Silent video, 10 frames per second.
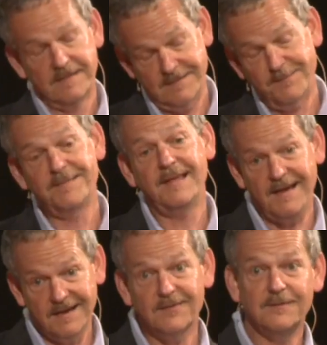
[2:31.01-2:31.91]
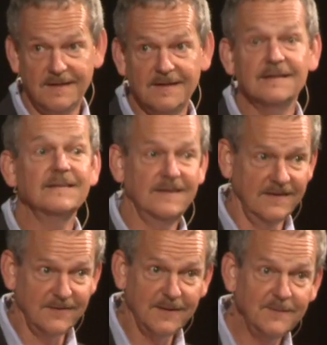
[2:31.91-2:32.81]
The Pythagorean
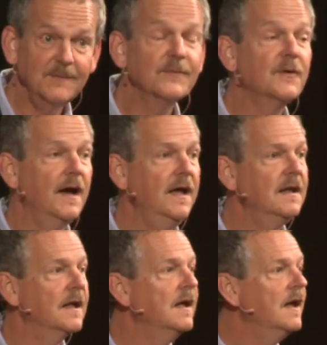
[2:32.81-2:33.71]
theorem, right?